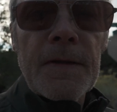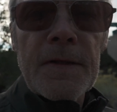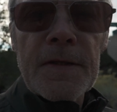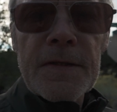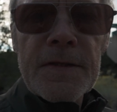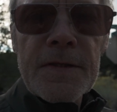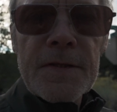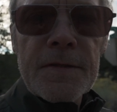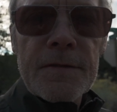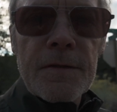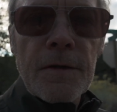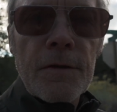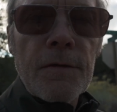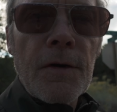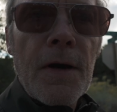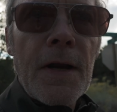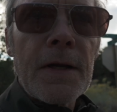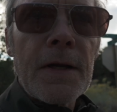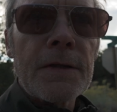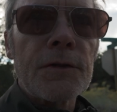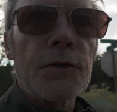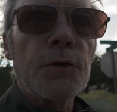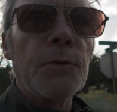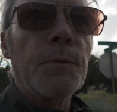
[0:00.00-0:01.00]
This is the
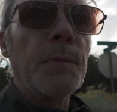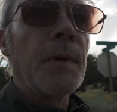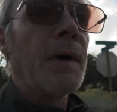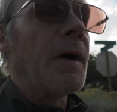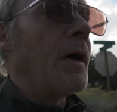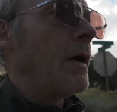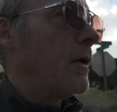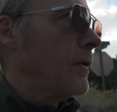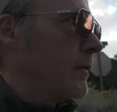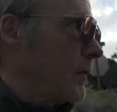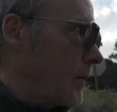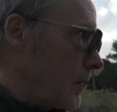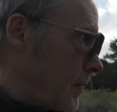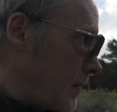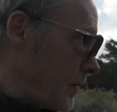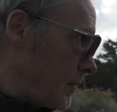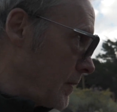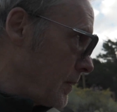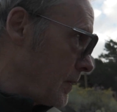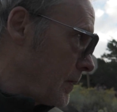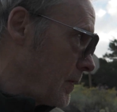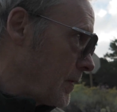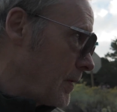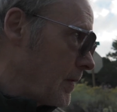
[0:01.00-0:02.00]
gradual path,
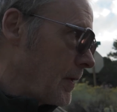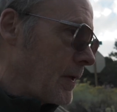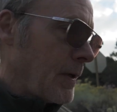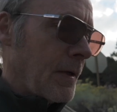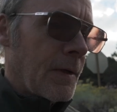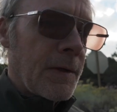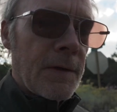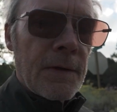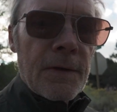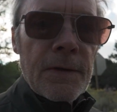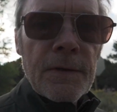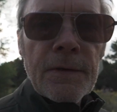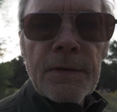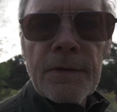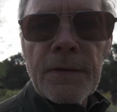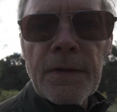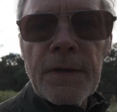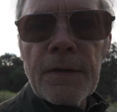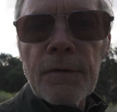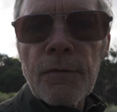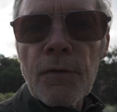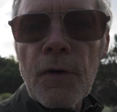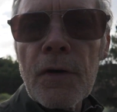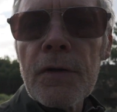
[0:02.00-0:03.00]

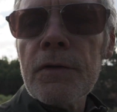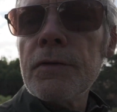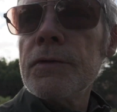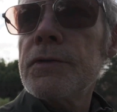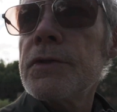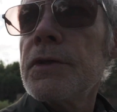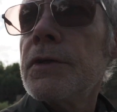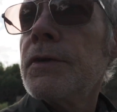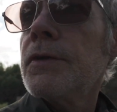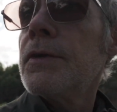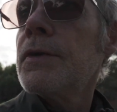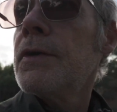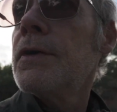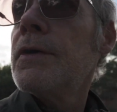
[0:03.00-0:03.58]
the erosion